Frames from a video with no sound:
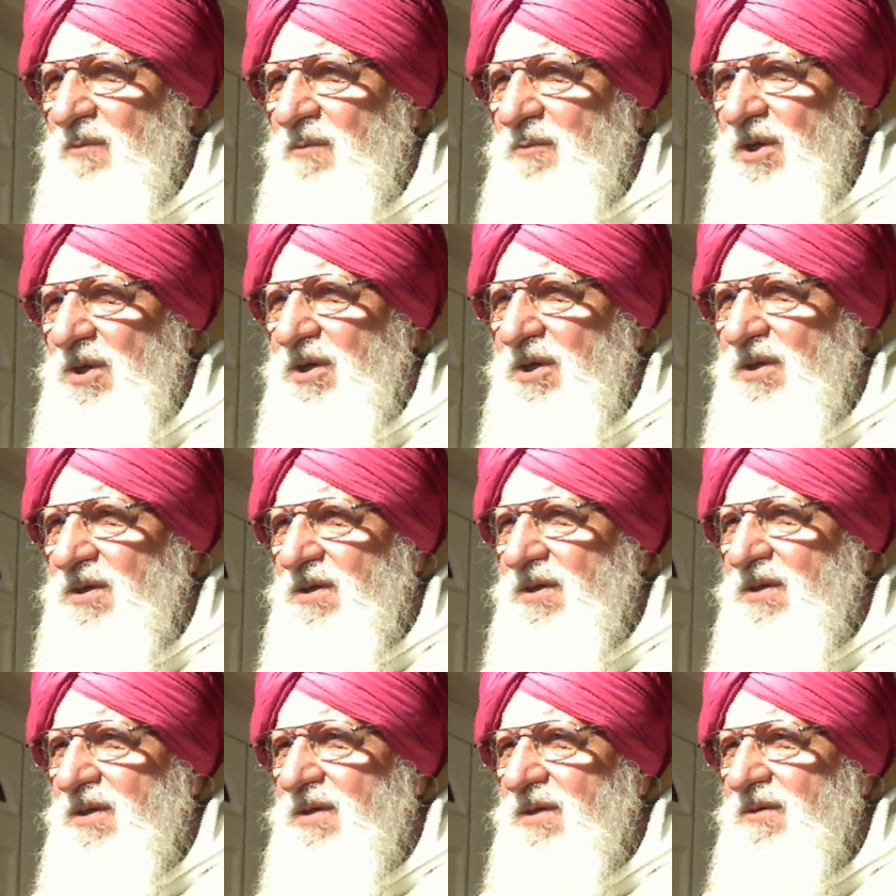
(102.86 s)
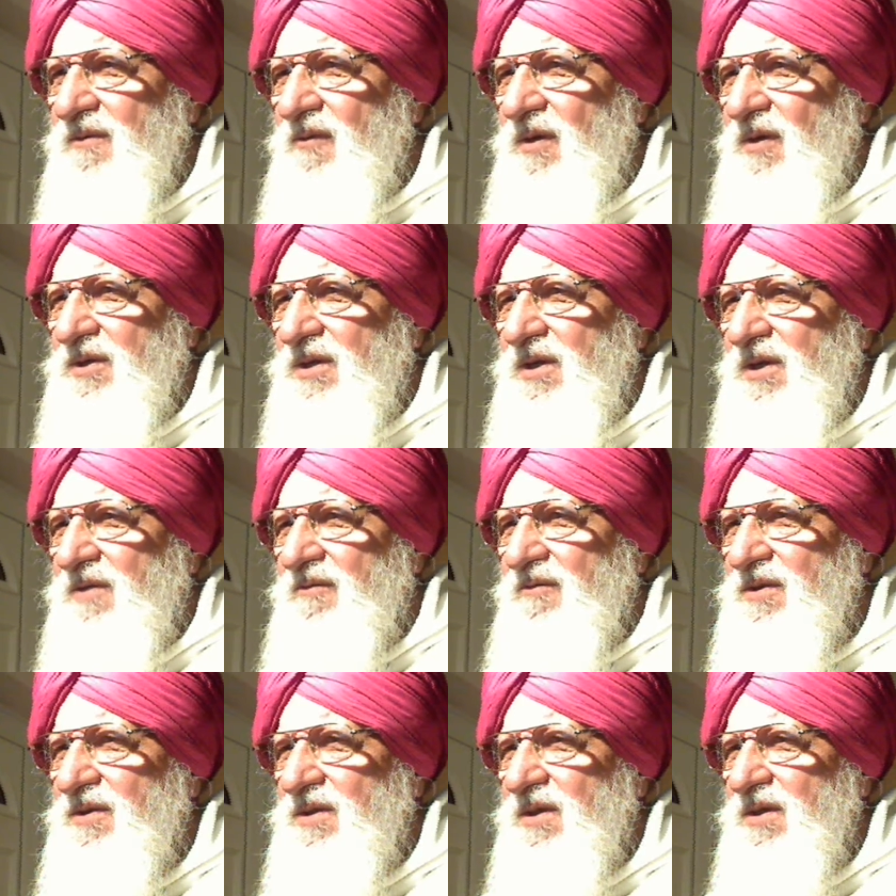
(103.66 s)
Peter was
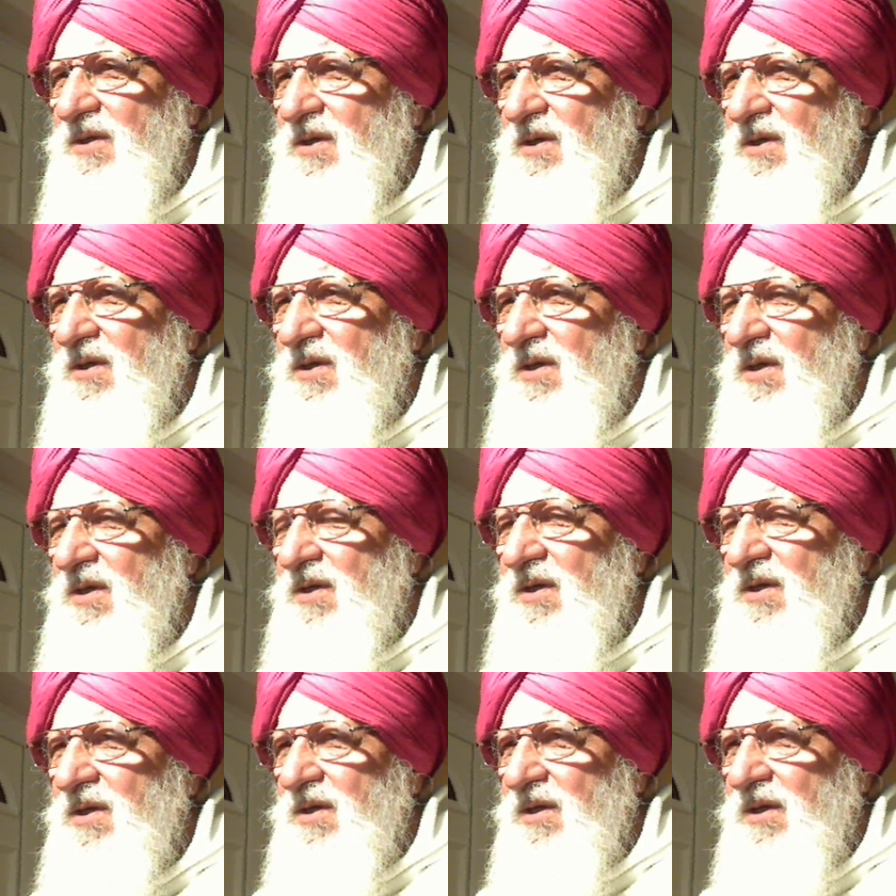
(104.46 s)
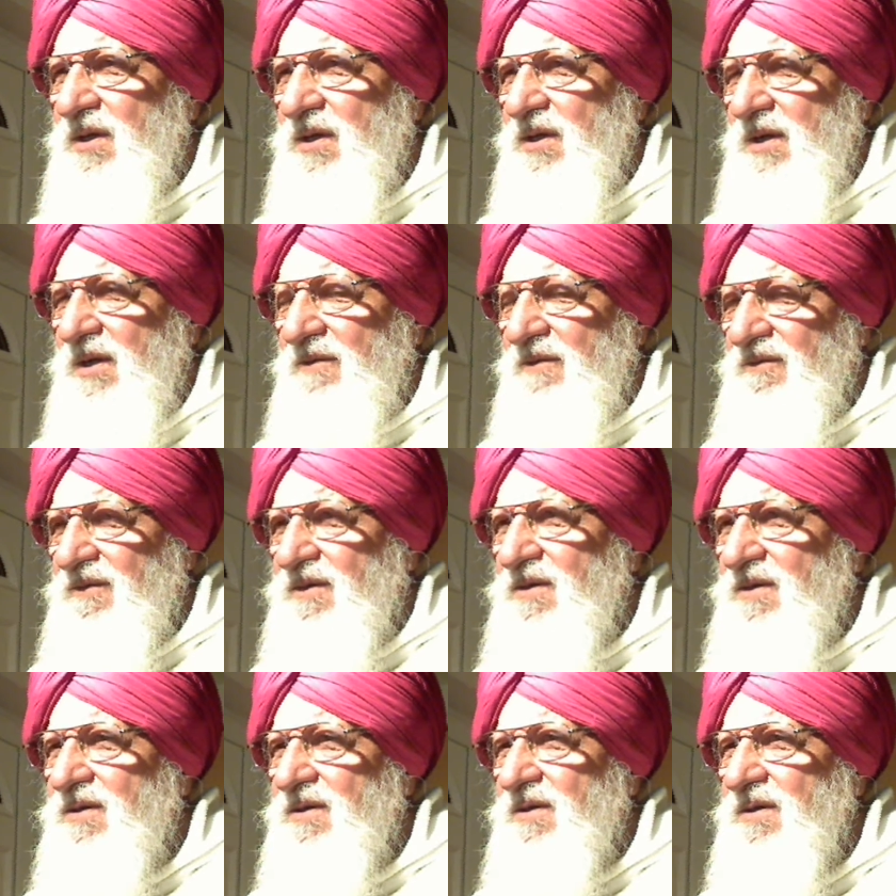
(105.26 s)
given the
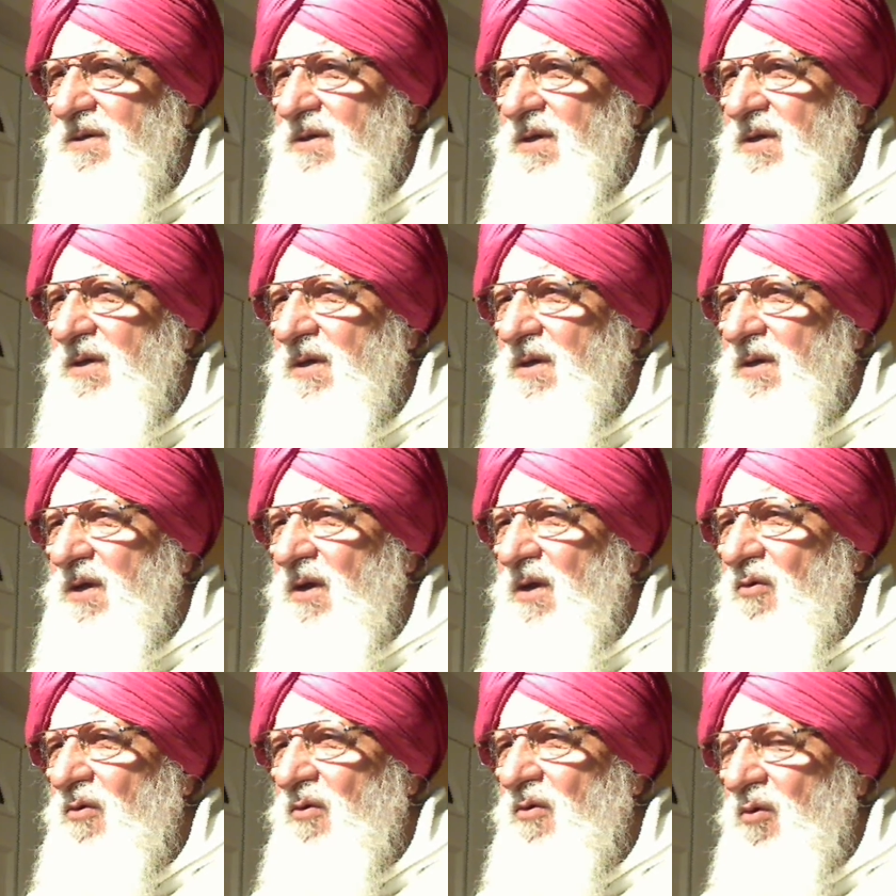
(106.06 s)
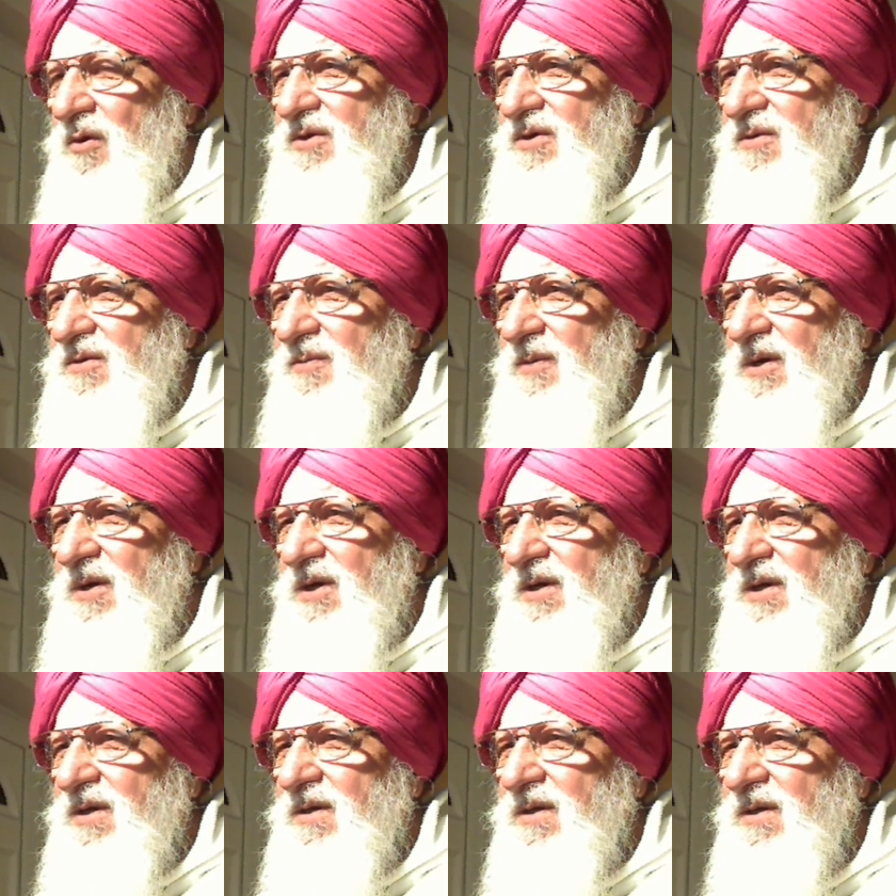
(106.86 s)
gift Holy
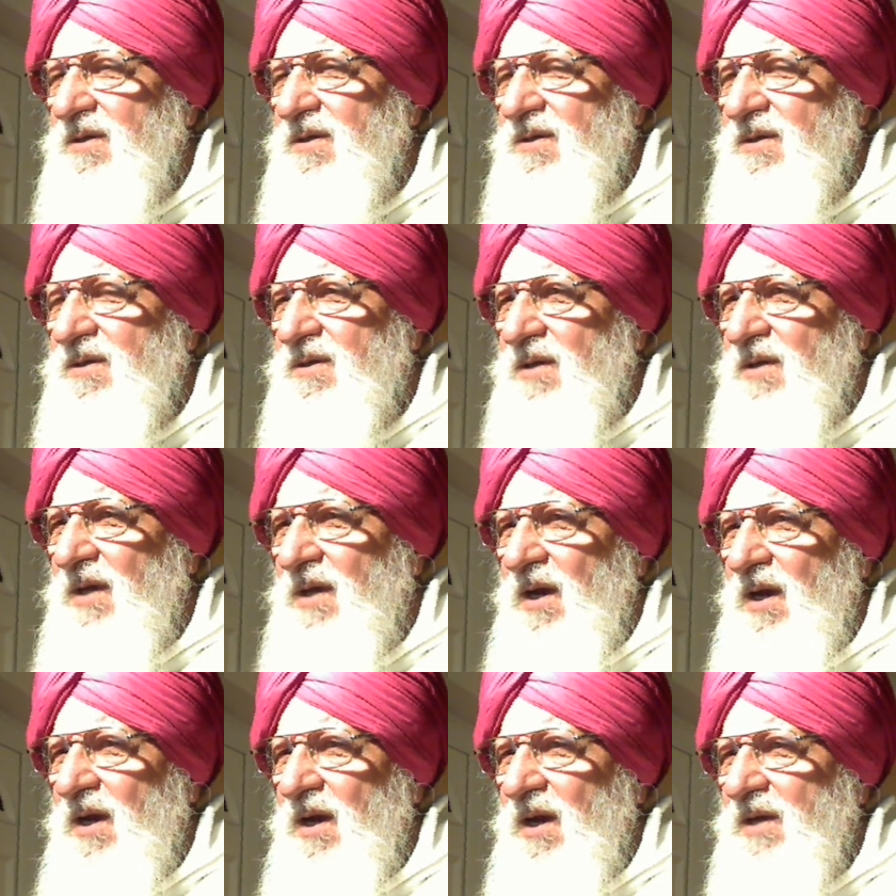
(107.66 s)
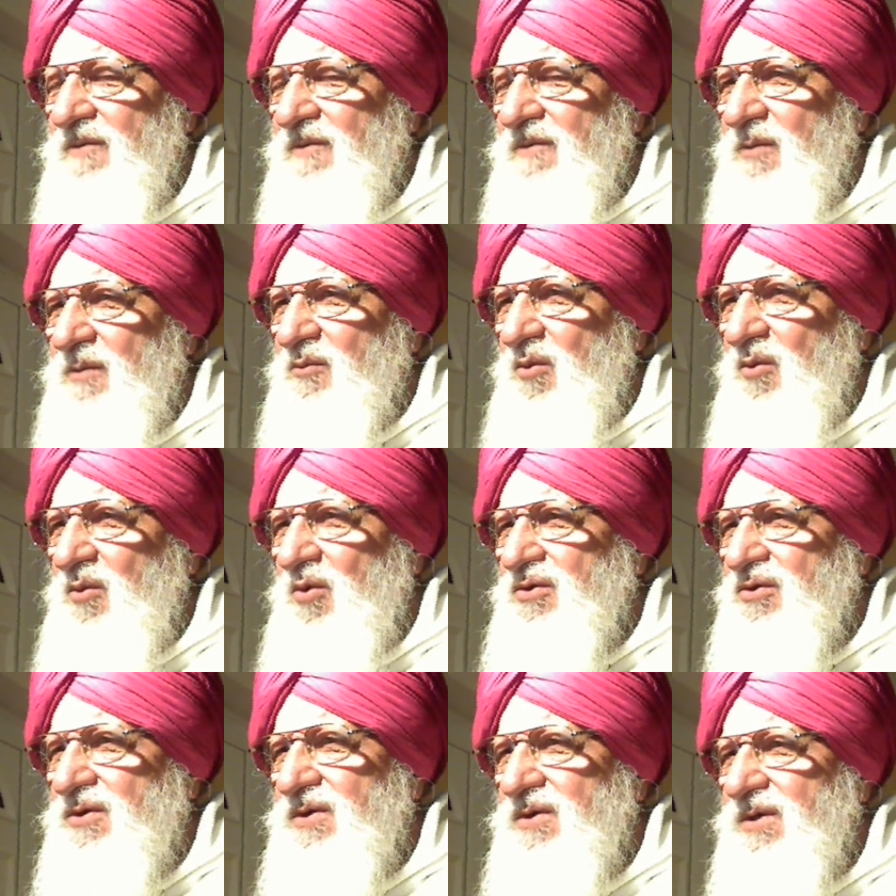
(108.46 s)
Spirit and he was
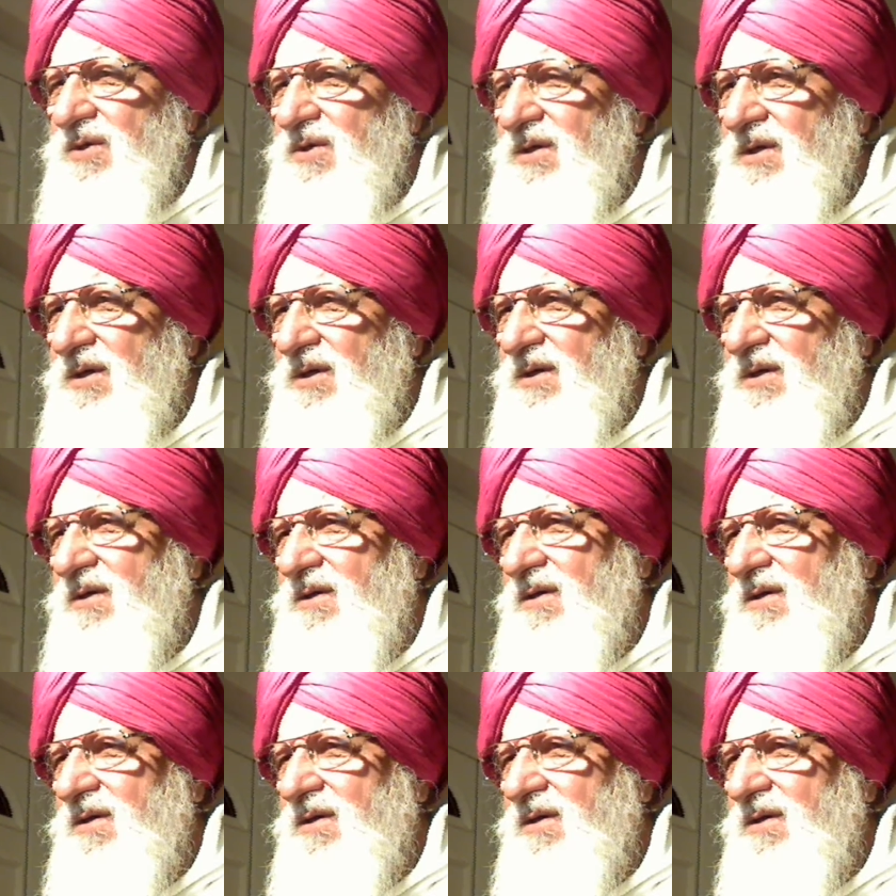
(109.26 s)
most drunk